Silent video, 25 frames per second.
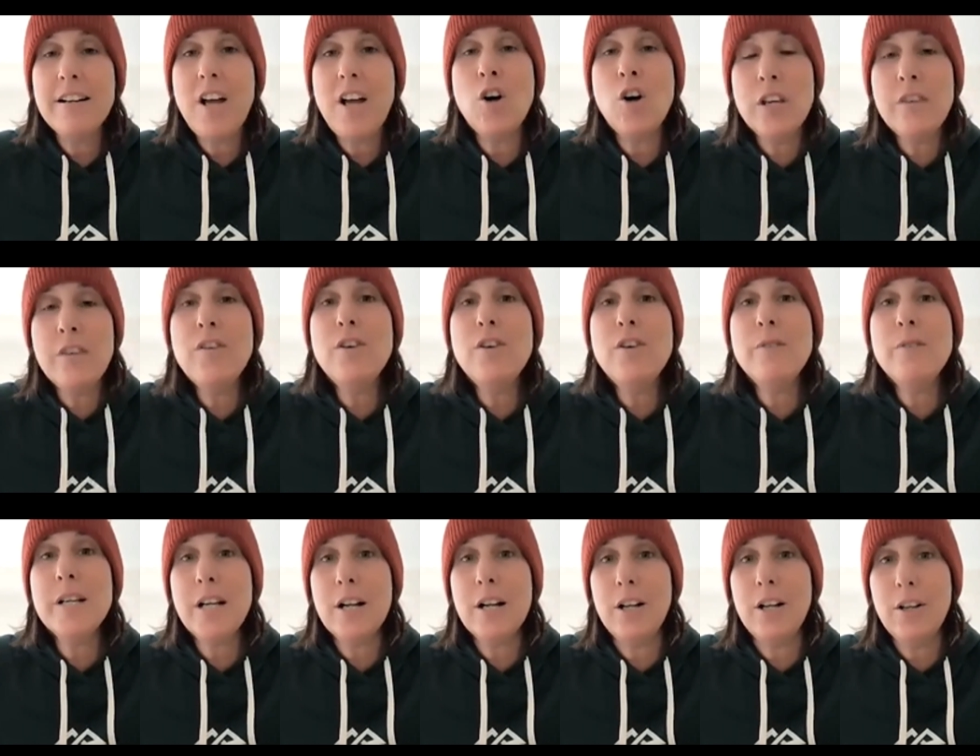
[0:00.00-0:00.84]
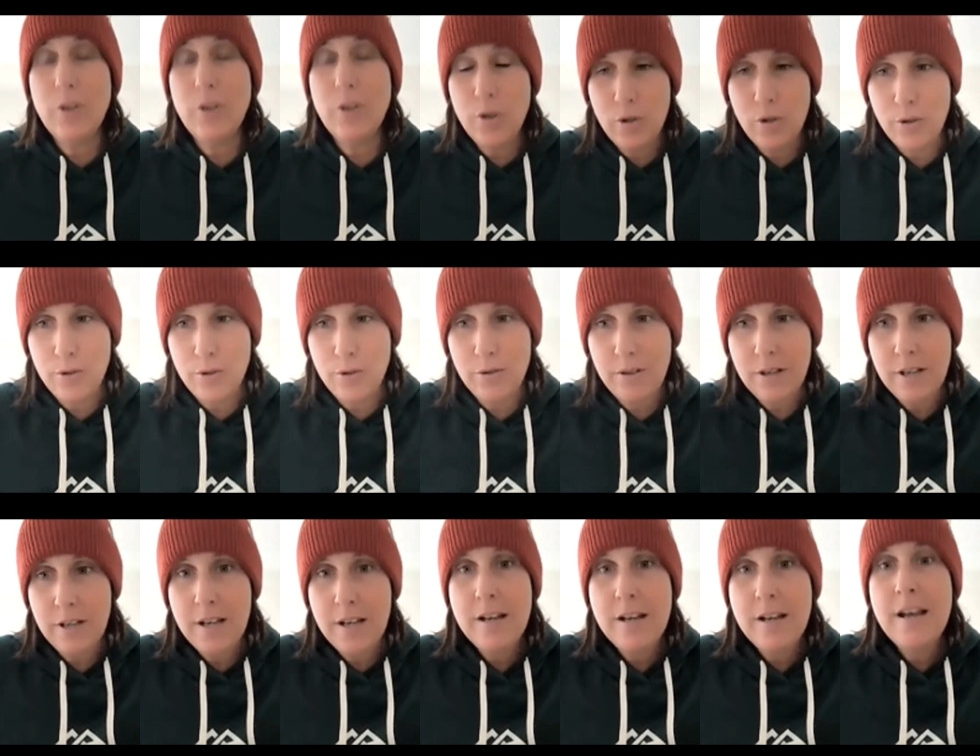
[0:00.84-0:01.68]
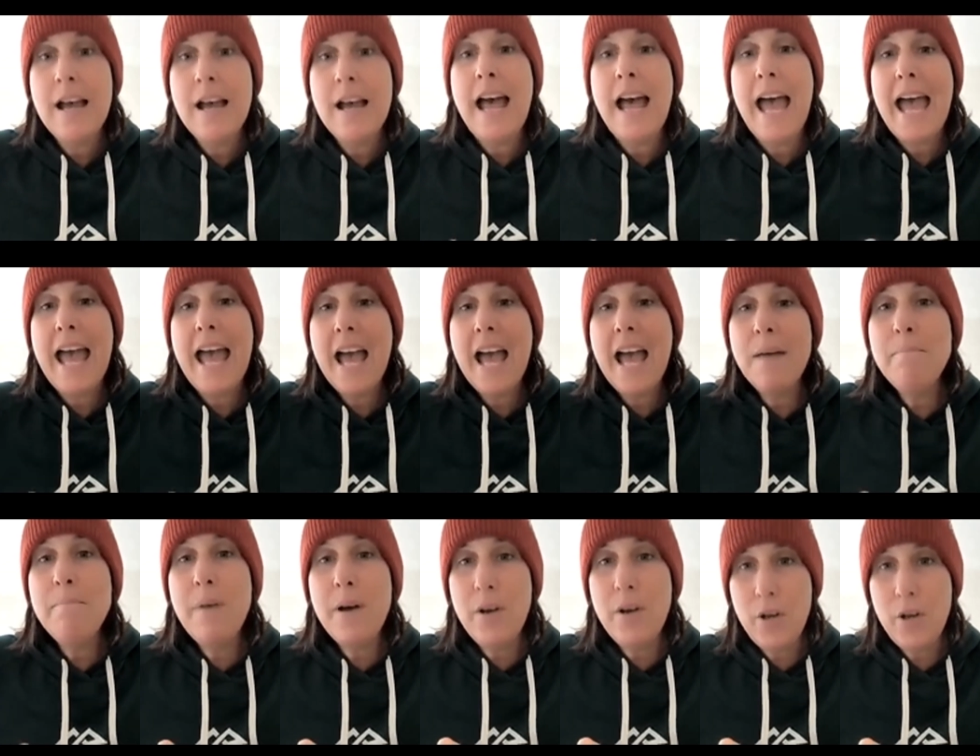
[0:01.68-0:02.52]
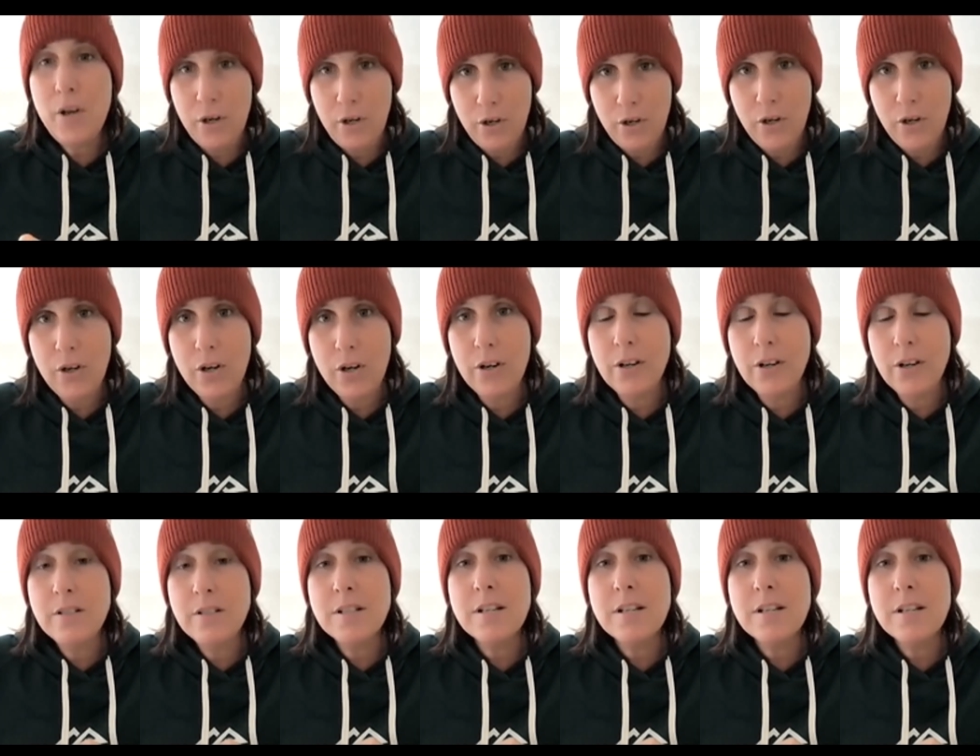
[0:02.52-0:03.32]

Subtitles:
I'll give you a clue. Amber Heard